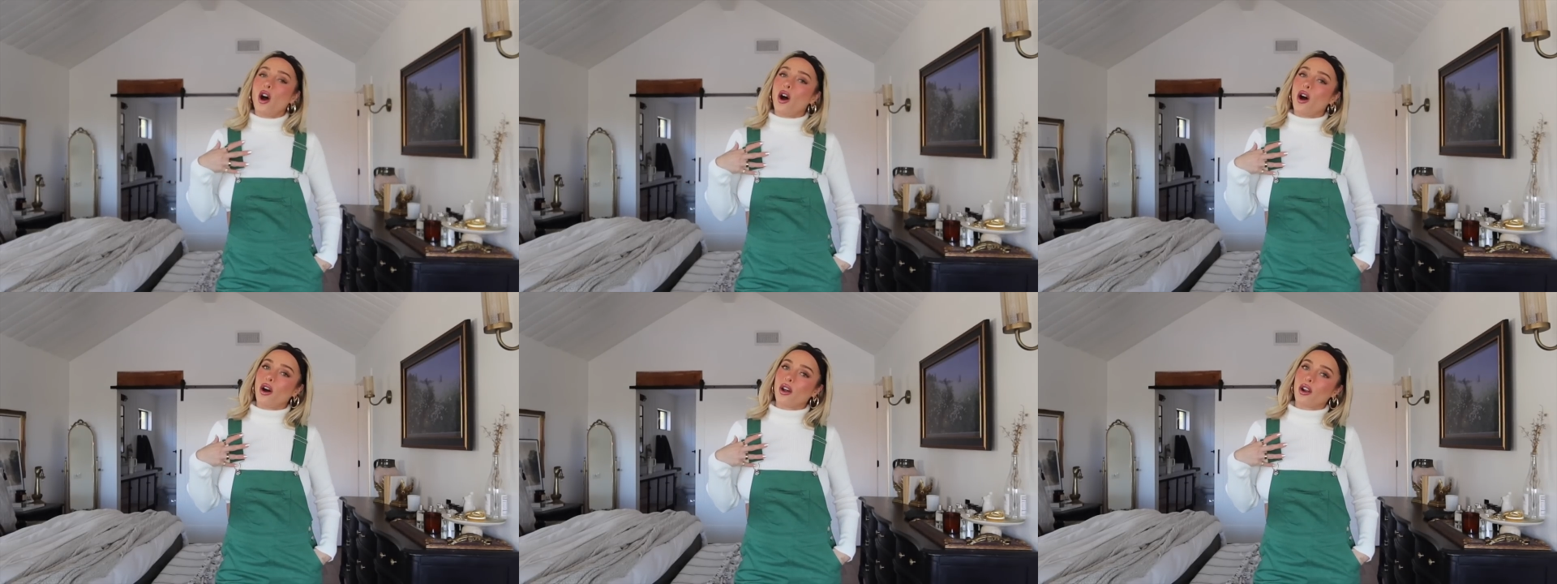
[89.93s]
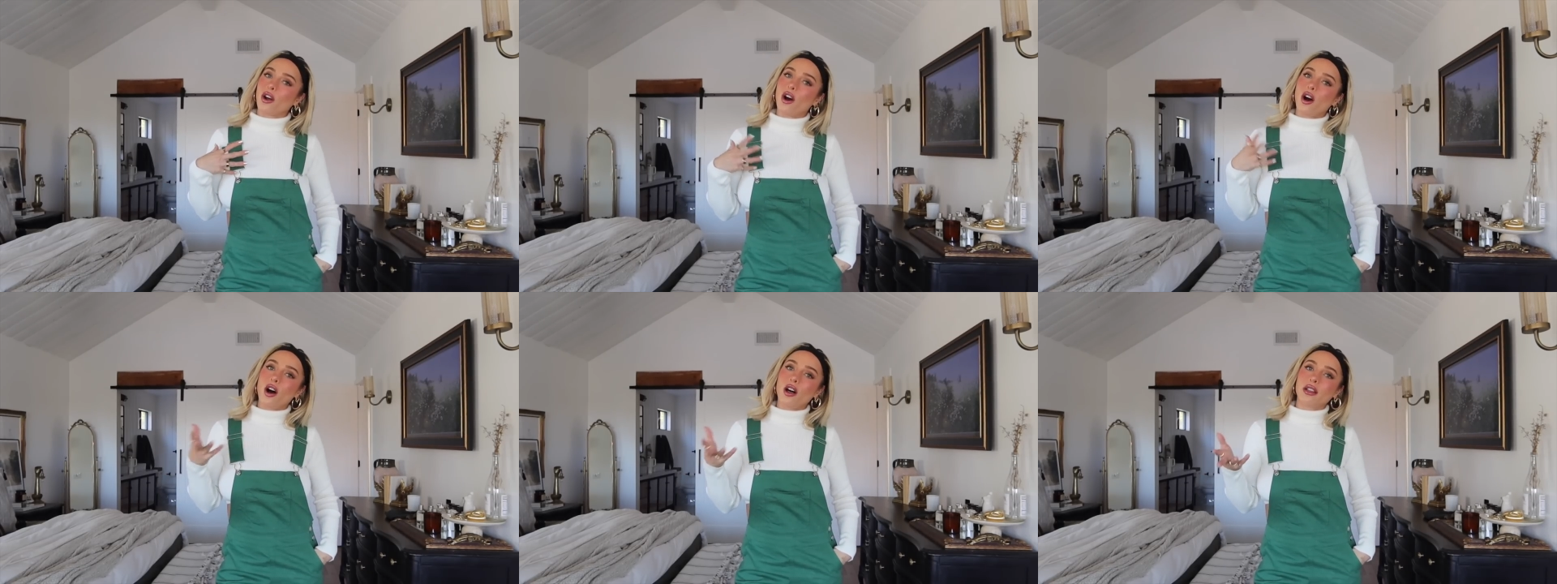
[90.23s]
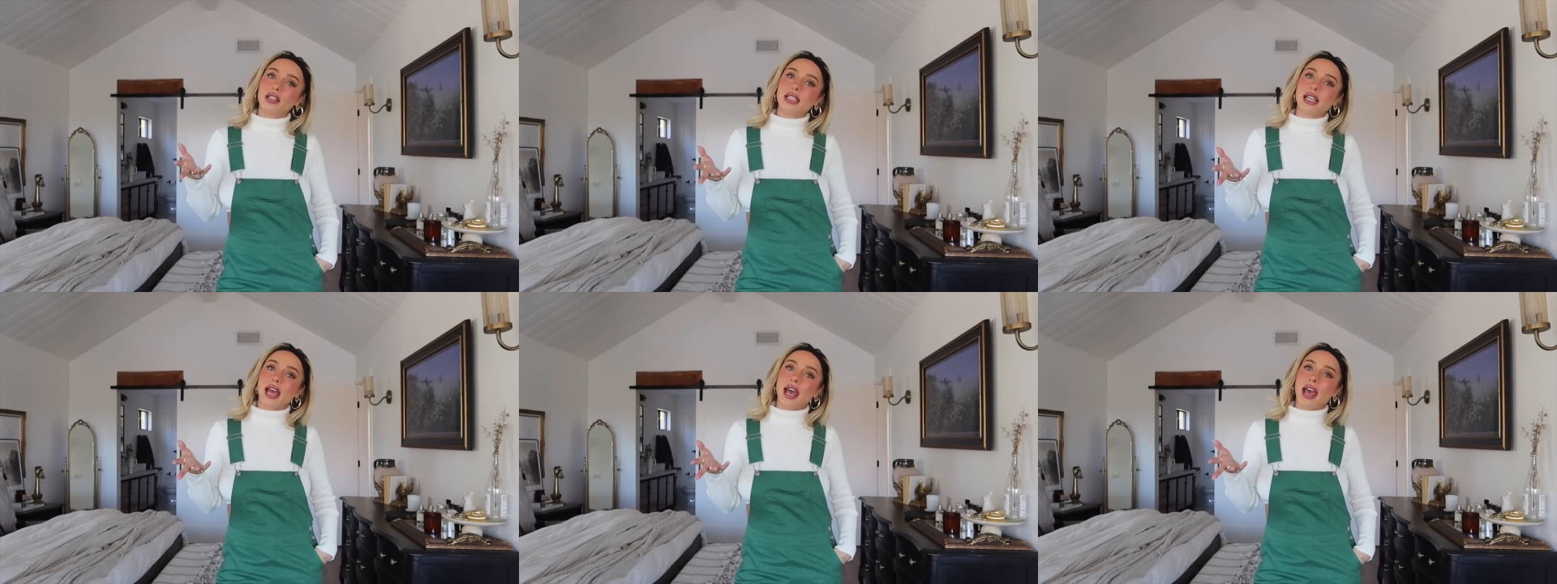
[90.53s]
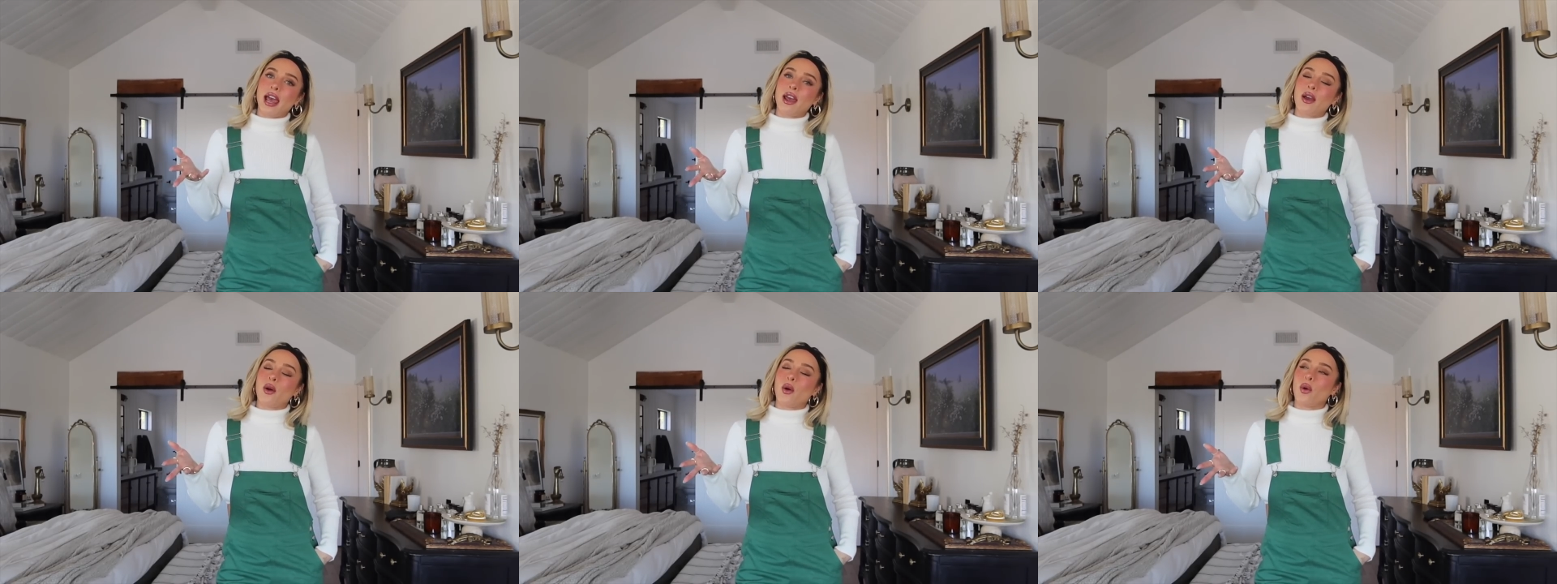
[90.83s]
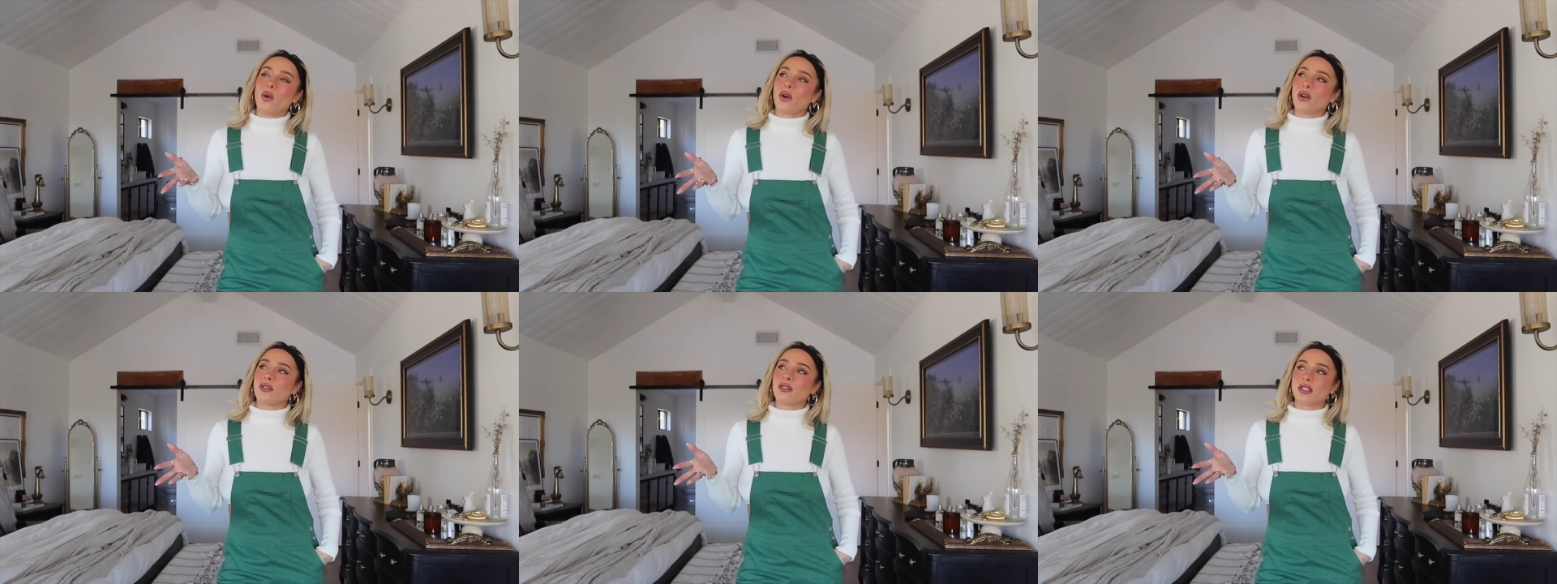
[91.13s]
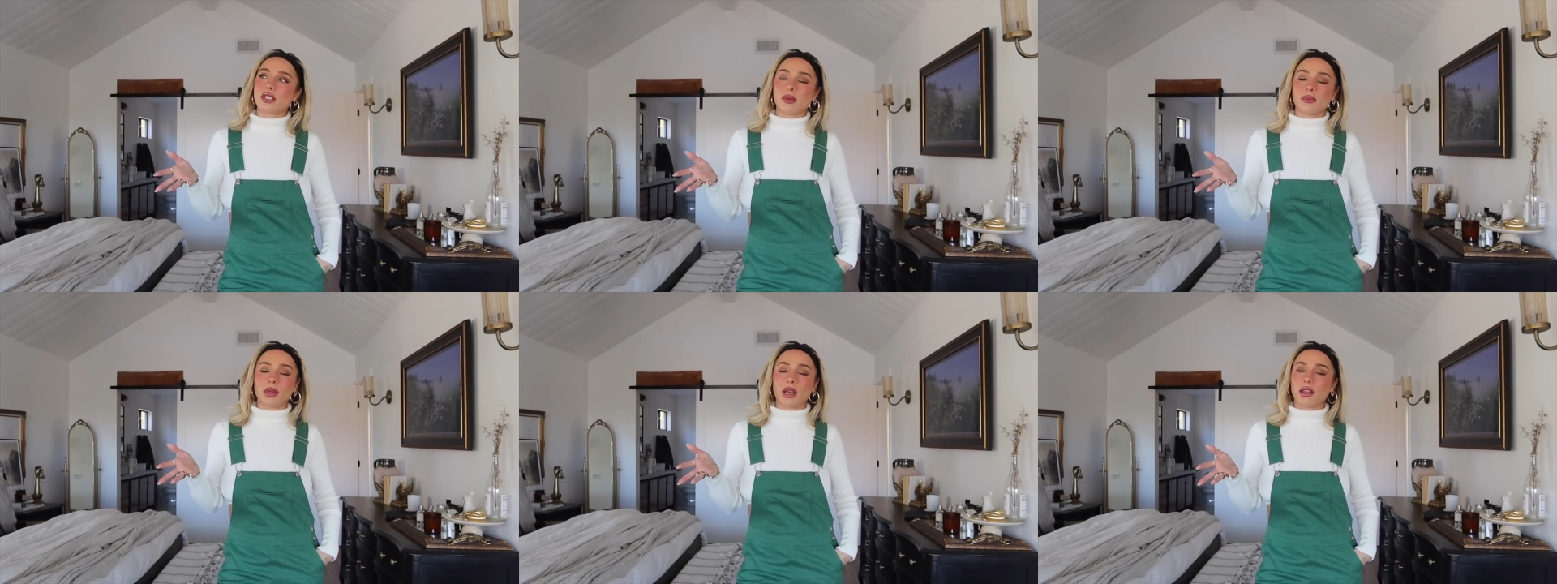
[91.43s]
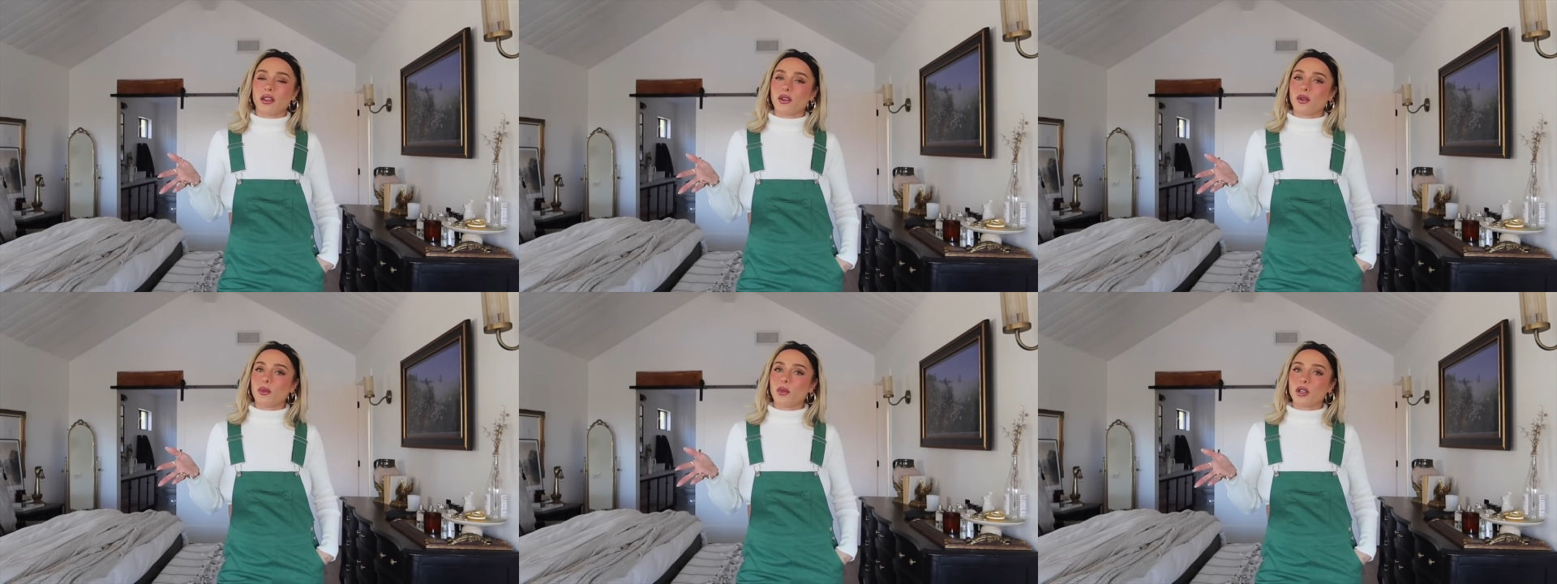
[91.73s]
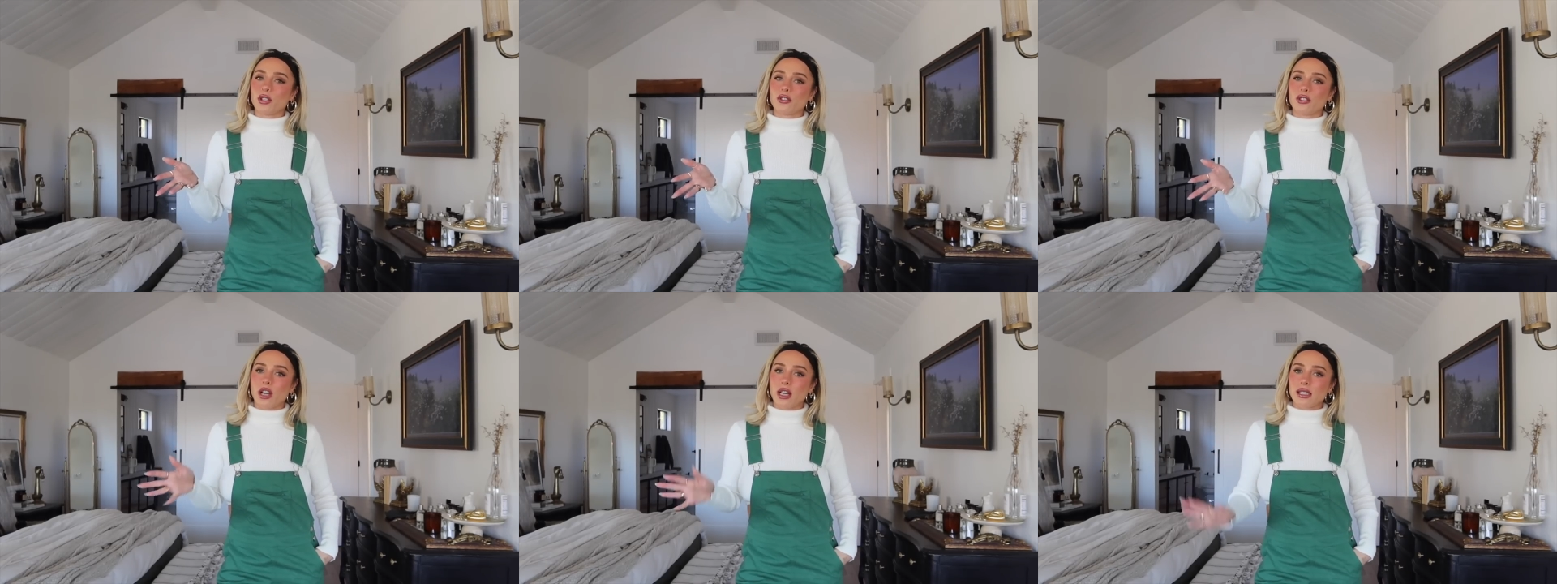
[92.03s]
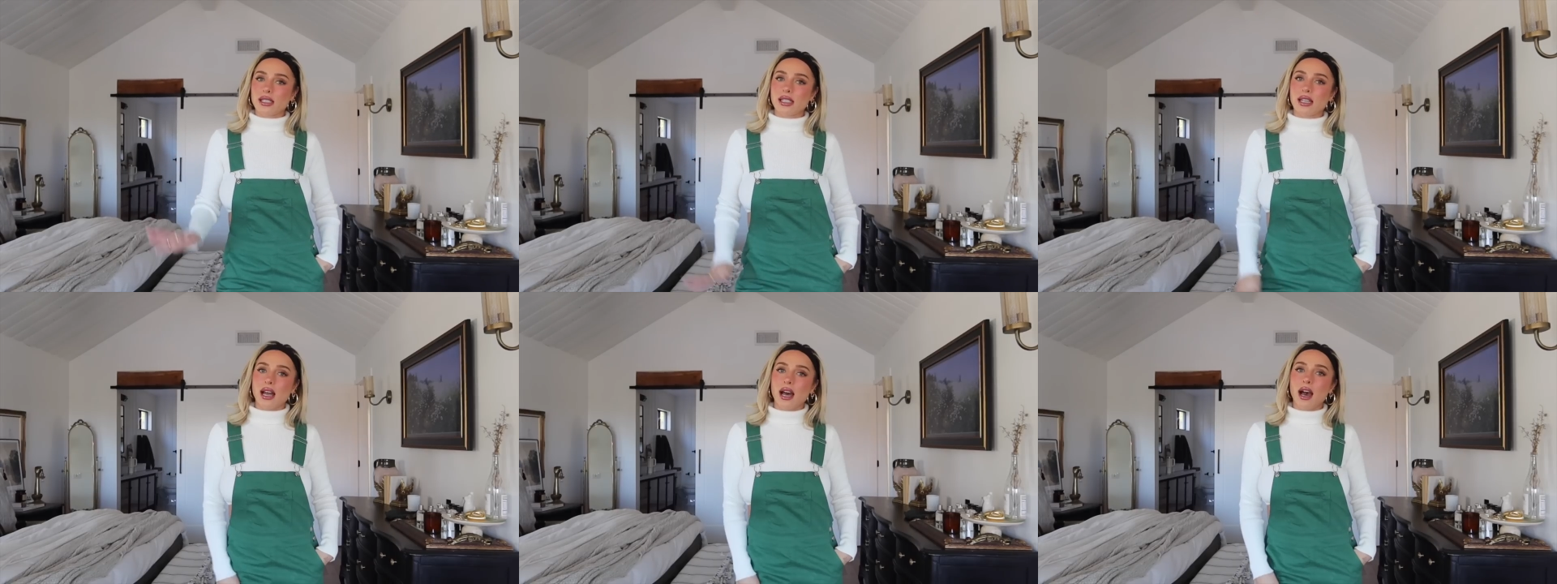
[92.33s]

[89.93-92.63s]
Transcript: on a holiday or for something a little more dressed